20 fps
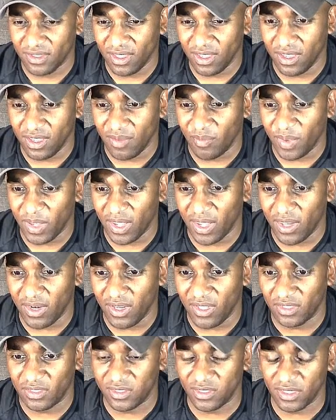Yeah,
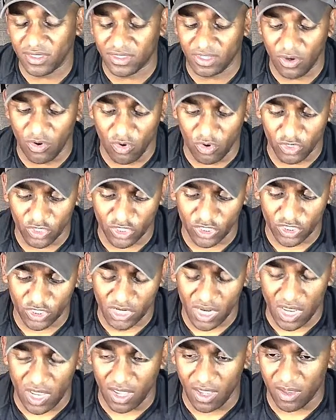man, it's a
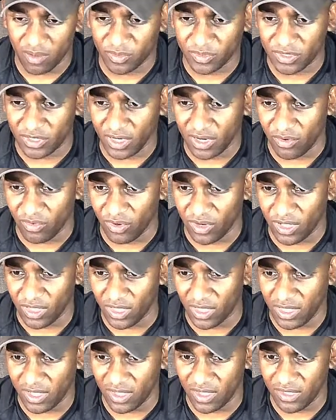gorgeous jet, Hamilton. It
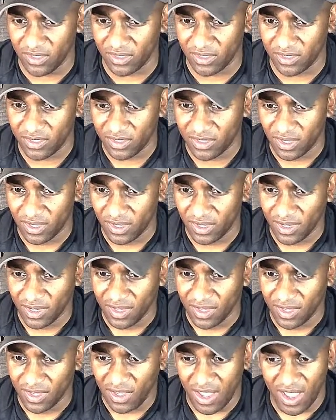really is.
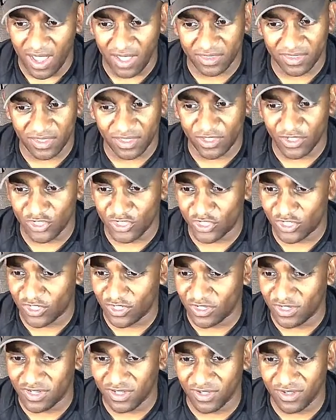I think you
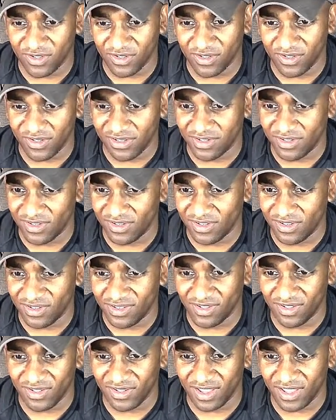should, dude.
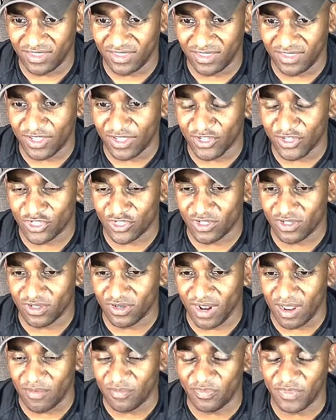I think you
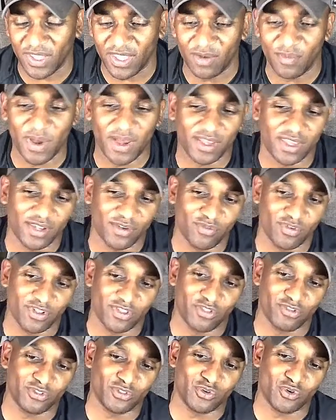should. I'm thinking about getting
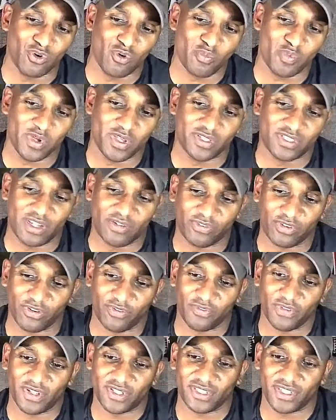one of those Scorpions
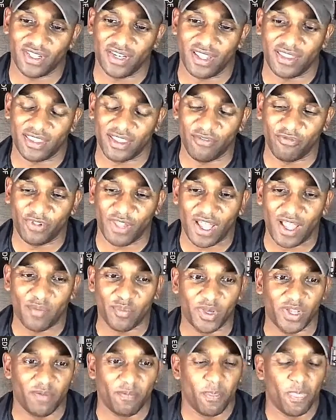after I seen that thing
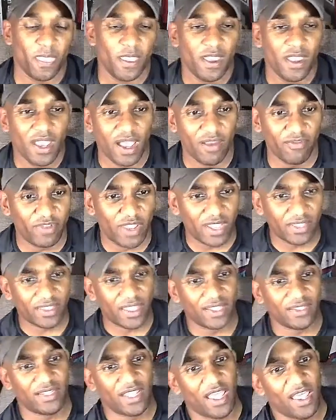fly, but I've
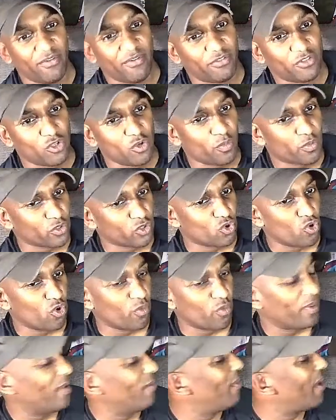got that Taft Super
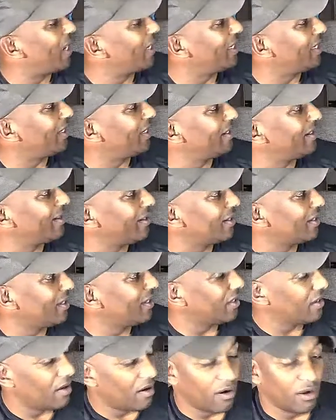Scorpion back here
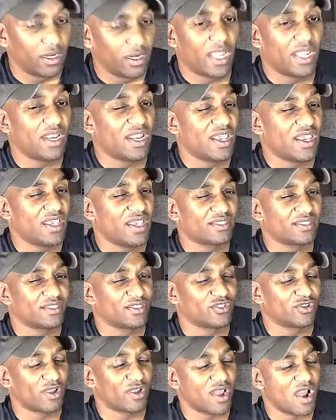on
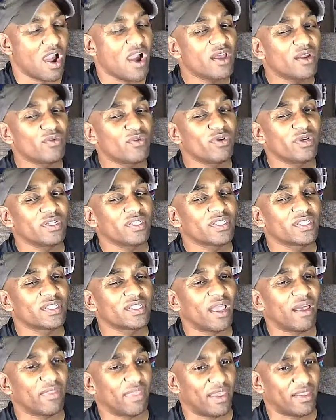8S, so I kind of want to
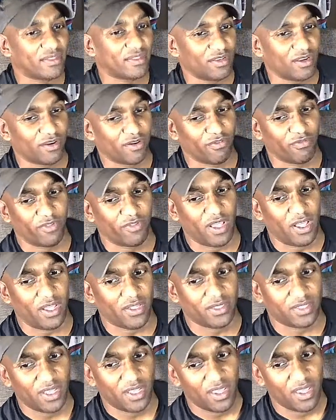see how that sucker
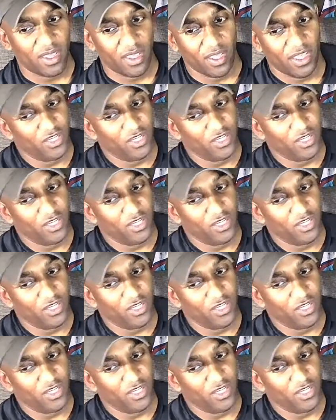flies.